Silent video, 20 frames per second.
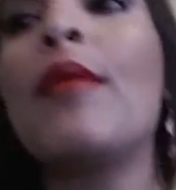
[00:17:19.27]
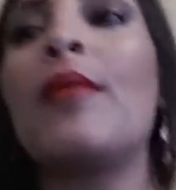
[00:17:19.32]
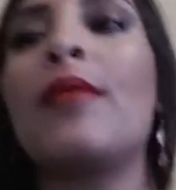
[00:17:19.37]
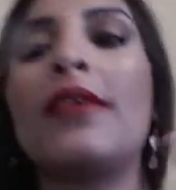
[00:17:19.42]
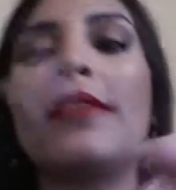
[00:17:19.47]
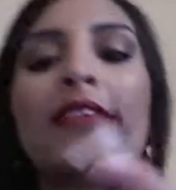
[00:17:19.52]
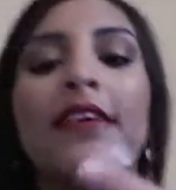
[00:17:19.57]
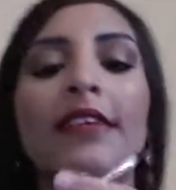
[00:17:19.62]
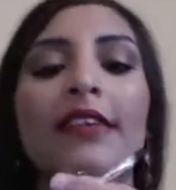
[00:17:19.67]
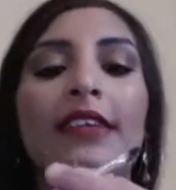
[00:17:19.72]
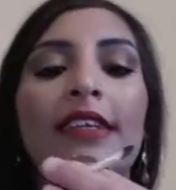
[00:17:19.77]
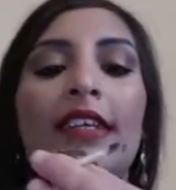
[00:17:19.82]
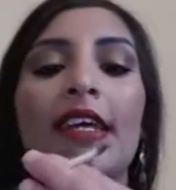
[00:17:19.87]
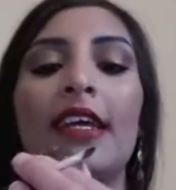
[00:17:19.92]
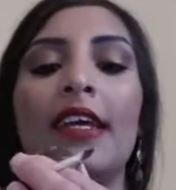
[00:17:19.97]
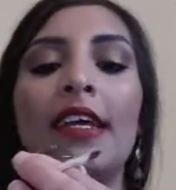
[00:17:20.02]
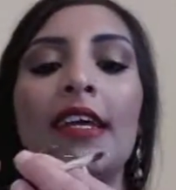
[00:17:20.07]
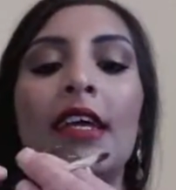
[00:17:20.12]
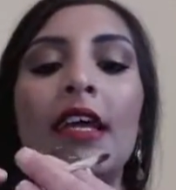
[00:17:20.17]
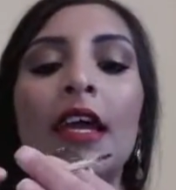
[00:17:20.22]
get my words out
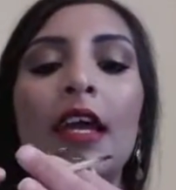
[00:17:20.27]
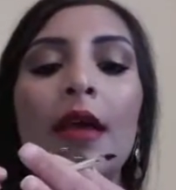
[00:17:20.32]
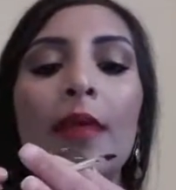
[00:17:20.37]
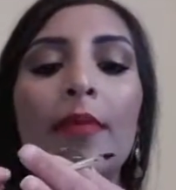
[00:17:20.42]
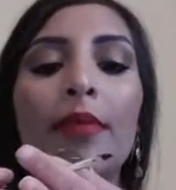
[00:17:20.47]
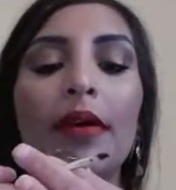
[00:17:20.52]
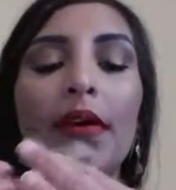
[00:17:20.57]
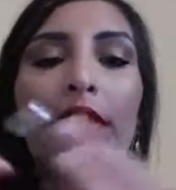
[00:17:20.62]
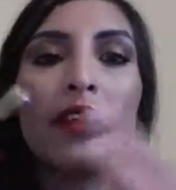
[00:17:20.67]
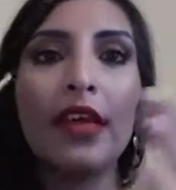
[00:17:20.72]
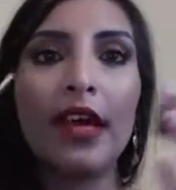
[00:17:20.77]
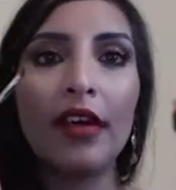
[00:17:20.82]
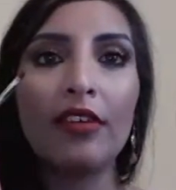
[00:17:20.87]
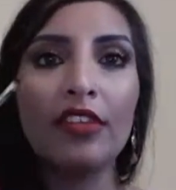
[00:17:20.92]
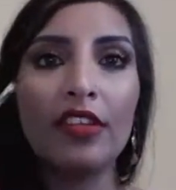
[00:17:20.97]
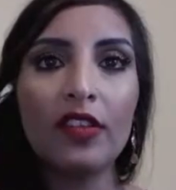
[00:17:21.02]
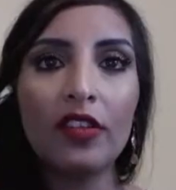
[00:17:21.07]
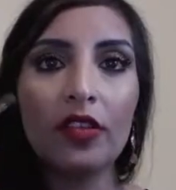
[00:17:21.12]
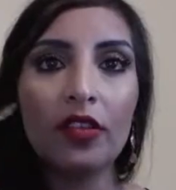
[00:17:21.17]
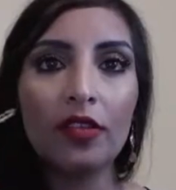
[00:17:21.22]
today, but yeah, I
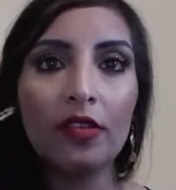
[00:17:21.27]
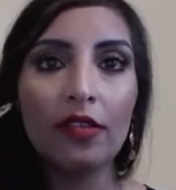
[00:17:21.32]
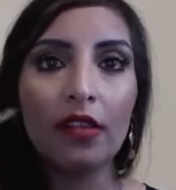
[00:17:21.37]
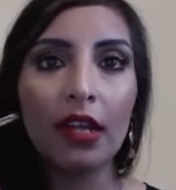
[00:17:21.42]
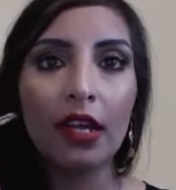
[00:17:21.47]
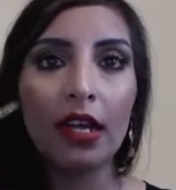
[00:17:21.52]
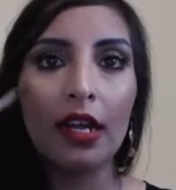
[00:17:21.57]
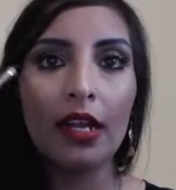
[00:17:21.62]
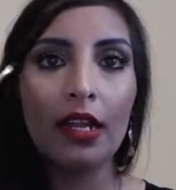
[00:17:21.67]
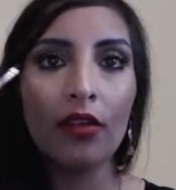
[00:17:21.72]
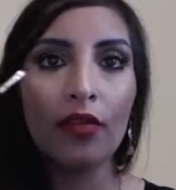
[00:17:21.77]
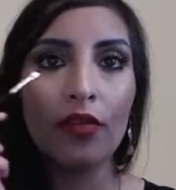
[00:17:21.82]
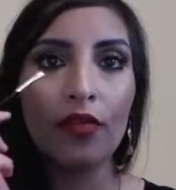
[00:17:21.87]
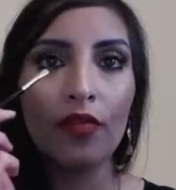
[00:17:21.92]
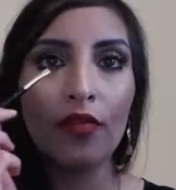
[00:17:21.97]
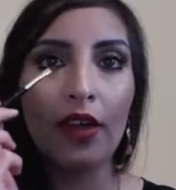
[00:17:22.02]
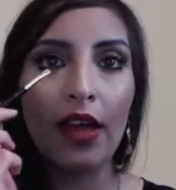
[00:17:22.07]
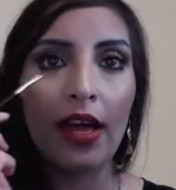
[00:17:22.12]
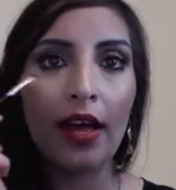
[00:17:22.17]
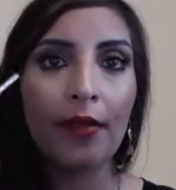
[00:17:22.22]
just used like a little
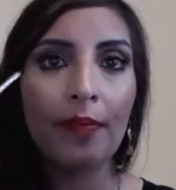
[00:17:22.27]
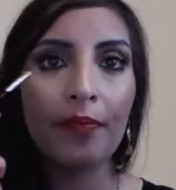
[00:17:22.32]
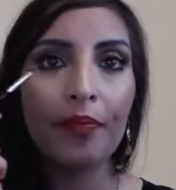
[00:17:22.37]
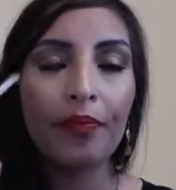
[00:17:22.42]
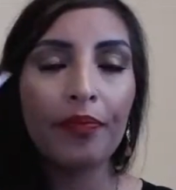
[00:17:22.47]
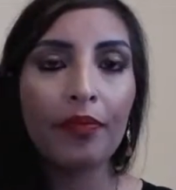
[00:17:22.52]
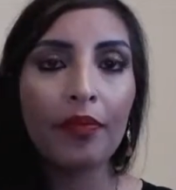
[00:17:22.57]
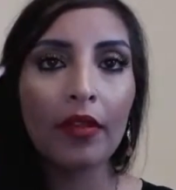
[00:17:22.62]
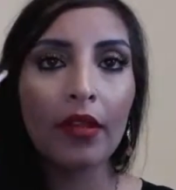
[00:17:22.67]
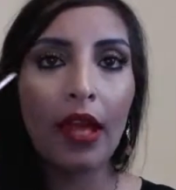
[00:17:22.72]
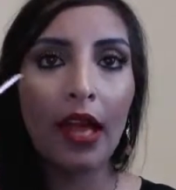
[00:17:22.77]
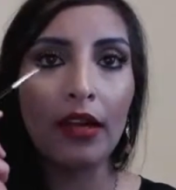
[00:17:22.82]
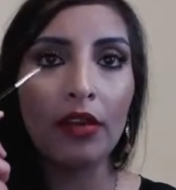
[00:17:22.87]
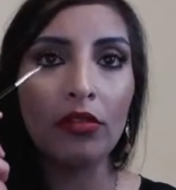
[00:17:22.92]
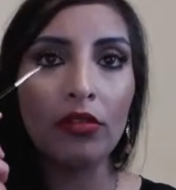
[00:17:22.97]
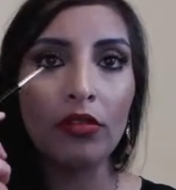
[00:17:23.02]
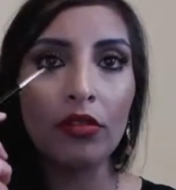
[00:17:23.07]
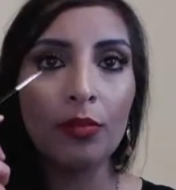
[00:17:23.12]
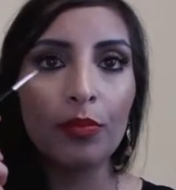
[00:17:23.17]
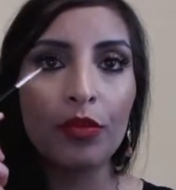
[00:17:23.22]
flat
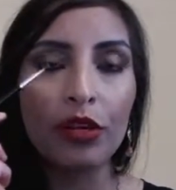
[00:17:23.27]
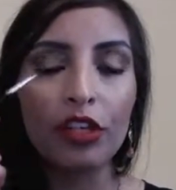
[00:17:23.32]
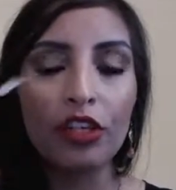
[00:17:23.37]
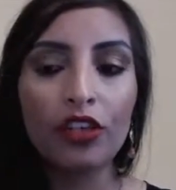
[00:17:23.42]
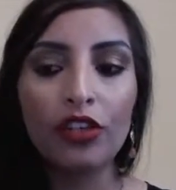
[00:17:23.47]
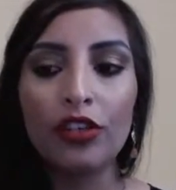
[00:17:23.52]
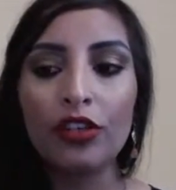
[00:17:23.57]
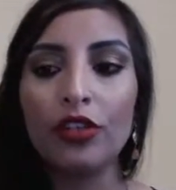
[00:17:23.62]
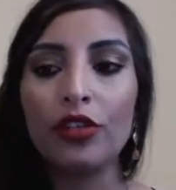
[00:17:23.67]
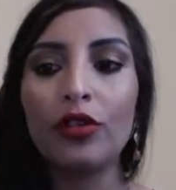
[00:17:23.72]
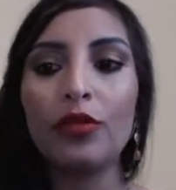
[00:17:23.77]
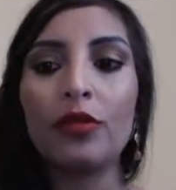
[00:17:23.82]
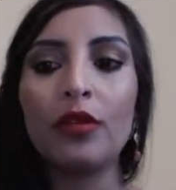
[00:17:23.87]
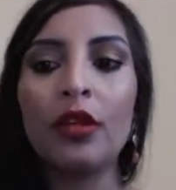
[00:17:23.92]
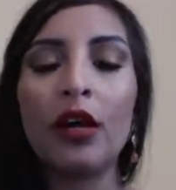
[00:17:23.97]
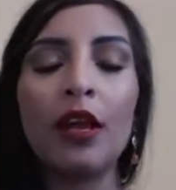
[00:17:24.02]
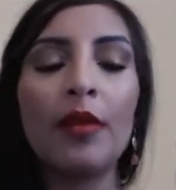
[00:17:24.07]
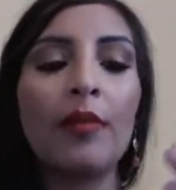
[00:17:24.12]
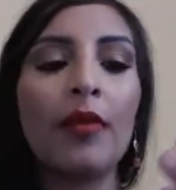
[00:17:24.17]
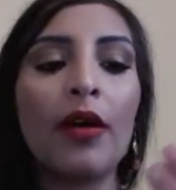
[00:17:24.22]
angled brush to
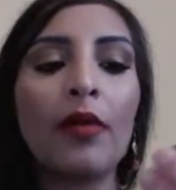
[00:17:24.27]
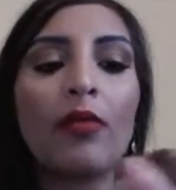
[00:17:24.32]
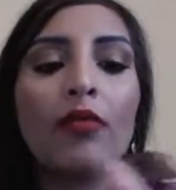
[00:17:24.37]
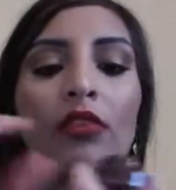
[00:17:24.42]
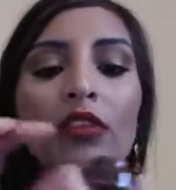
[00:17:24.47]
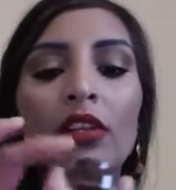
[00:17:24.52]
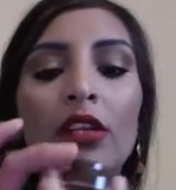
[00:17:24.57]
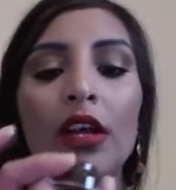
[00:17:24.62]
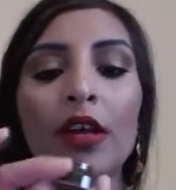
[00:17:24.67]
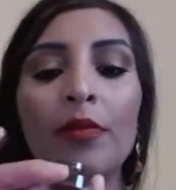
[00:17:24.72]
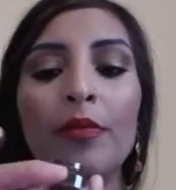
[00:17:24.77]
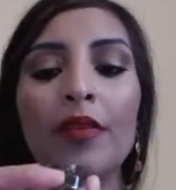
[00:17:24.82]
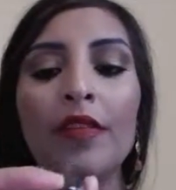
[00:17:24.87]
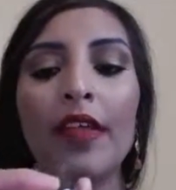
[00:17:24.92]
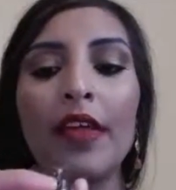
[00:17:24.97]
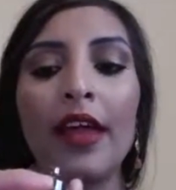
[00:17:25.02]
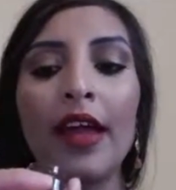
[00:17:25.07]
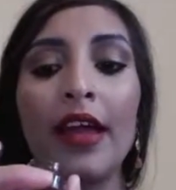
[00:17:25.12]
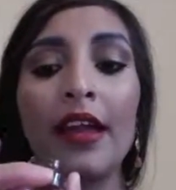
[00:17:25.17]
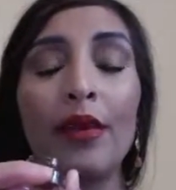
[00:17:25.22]
line my waterline
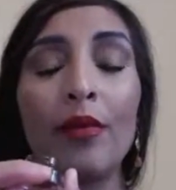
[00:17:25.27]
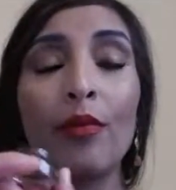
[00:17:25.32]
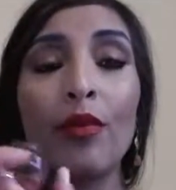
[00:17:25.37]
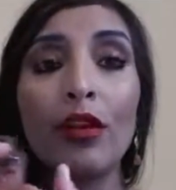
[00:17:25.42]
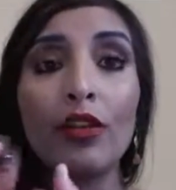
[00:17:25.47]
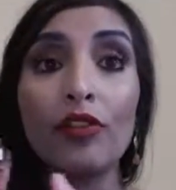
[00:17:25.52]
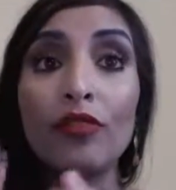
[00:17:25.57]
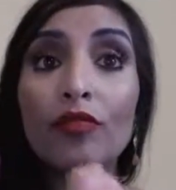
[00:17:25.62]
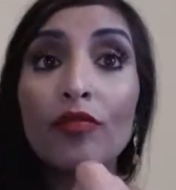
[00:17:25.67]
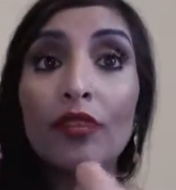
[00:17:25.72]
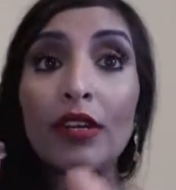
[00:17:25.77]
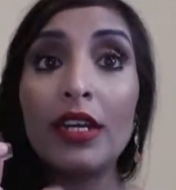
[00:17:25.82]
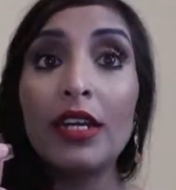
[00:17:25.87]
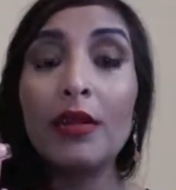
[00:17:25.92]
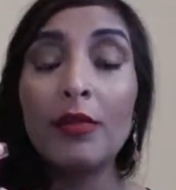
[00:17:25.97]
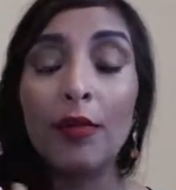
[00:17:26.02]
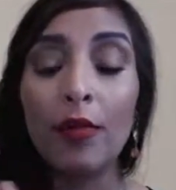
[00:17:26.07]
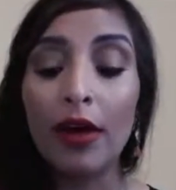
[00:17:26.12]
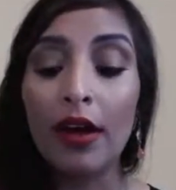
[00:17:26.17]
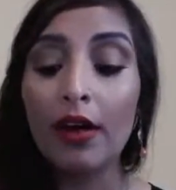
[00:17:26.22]
with it, and it worked
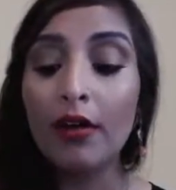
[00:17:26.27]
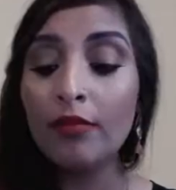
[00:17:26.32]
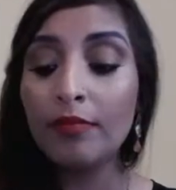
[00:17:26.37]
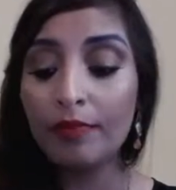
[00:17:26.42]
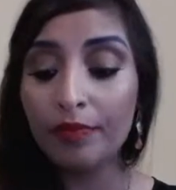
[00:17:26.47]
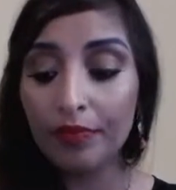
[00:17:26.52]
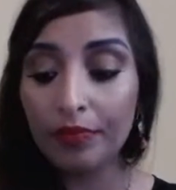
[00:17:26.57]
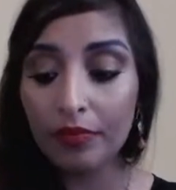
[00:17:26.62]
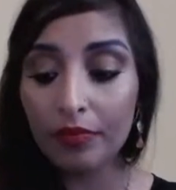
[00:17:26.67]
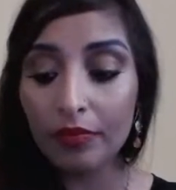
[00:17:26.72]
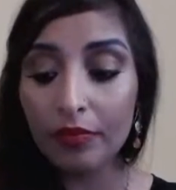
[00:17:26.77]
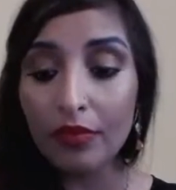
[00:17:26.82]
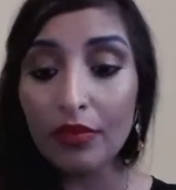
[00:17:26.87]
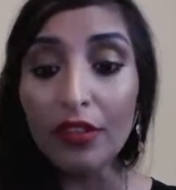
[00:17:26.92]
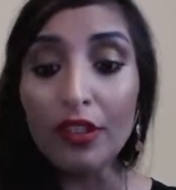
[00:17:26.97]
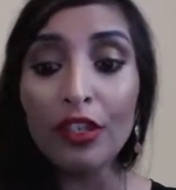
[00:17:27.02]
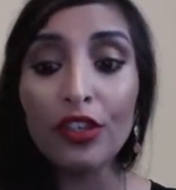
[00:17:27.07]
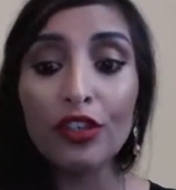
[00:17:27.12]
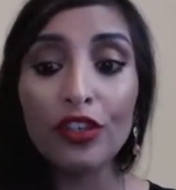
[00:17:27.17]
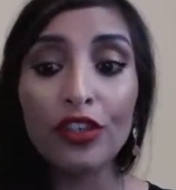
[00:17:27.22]
really well
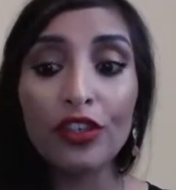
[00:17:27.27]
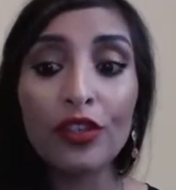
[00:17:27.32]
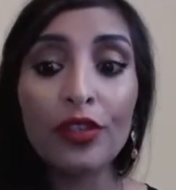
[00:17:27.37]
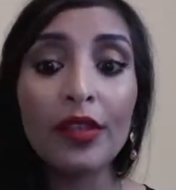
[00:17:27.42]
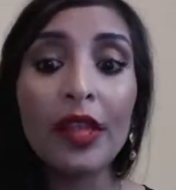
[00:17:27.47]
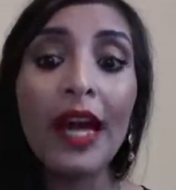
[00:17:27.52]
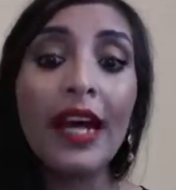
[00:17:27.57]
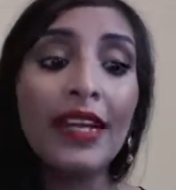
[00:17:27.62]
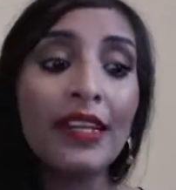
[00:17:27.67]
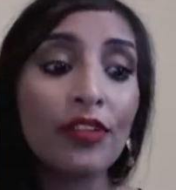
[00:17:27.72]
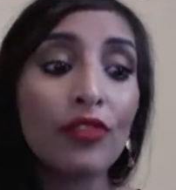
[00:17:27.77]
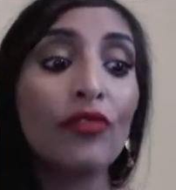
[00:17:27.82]
to do that.